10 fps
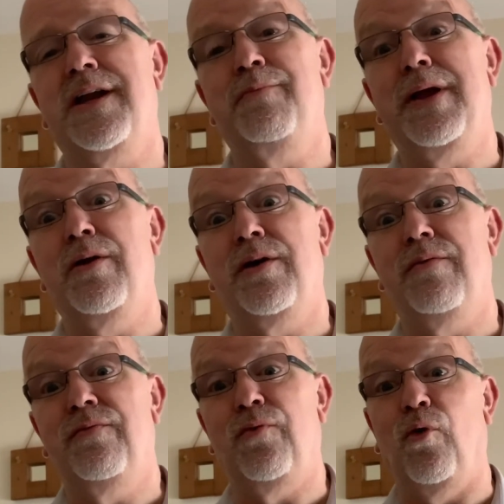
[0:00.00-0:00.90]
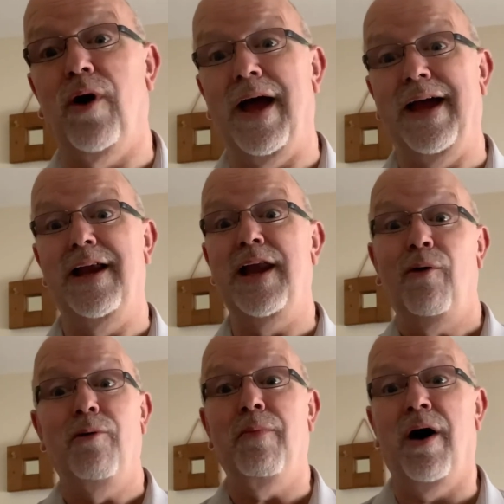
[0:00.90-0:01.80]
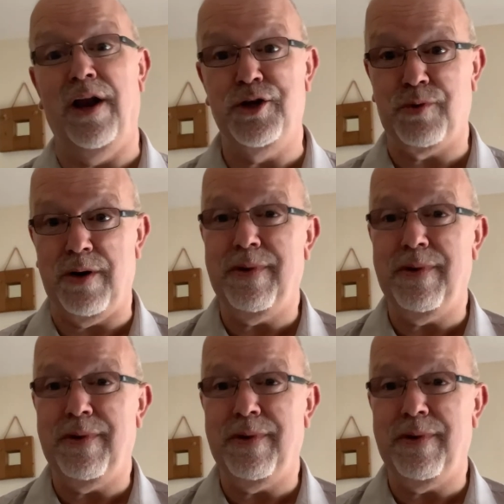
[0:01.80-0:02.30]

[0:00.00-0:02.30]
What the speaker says: to be looking for a lower mileage one,